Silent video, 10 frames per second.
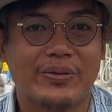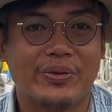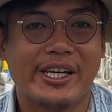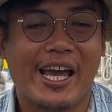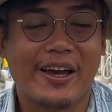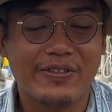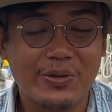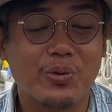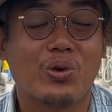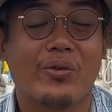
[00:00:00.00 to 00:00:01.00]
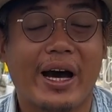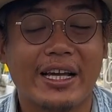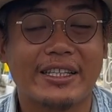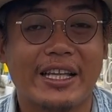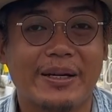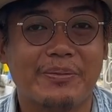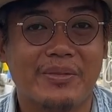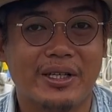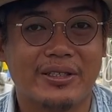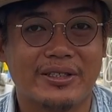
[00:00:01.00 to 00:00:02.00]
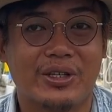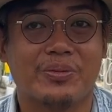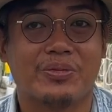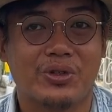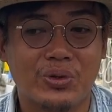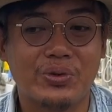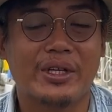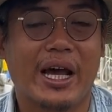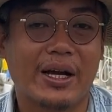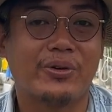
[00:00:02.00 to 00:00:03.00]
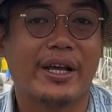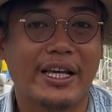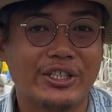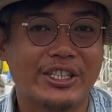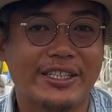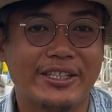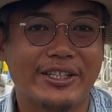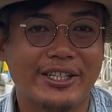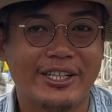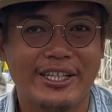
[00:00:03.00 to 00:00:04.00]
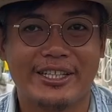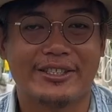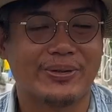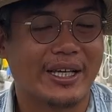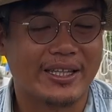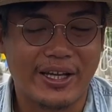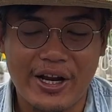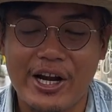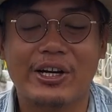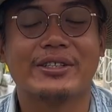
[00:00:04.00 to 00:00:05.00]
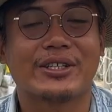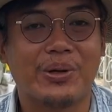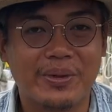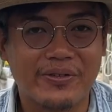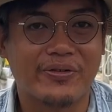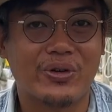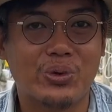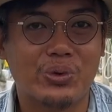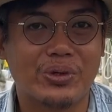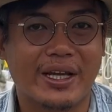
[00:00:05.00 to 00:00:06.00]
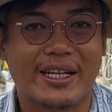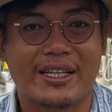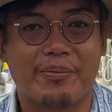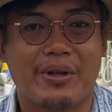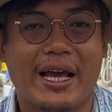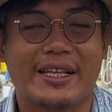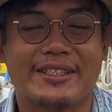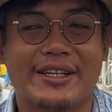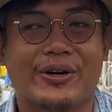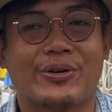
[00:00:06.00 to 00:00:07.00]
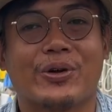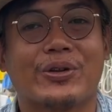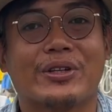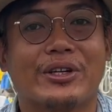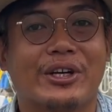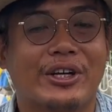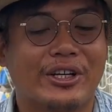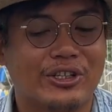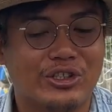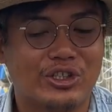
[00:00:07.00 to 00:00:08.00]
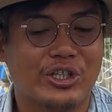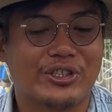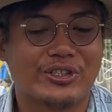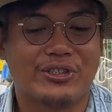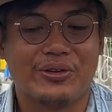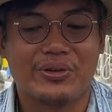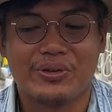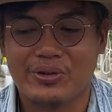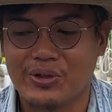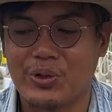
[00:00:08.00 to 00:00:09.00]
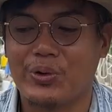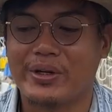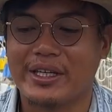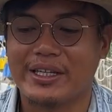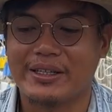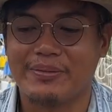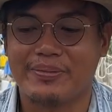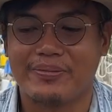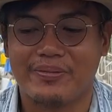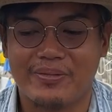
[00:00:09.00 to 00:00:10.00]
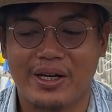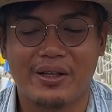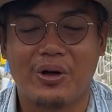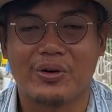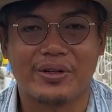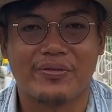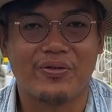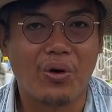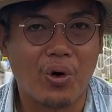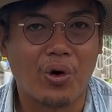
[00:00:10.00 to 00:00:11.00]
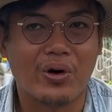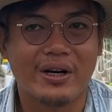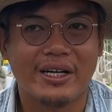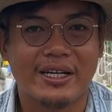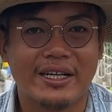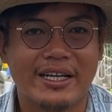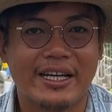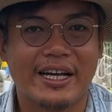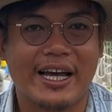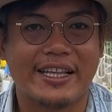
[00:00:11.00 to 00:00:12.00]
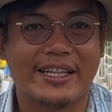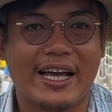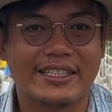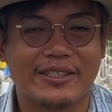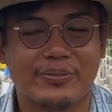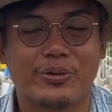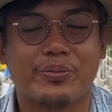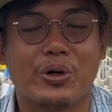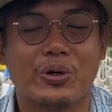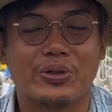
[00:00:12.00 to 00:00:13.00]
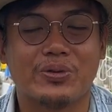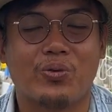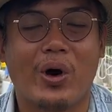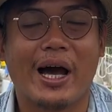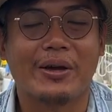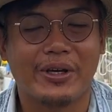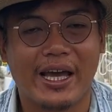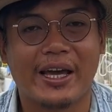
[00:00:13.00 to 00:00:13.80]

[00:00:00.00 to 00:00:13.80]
We have to provide them some good aeration so that the air is coming through and that the plants they are not just going along the floor, and that's the purpose why we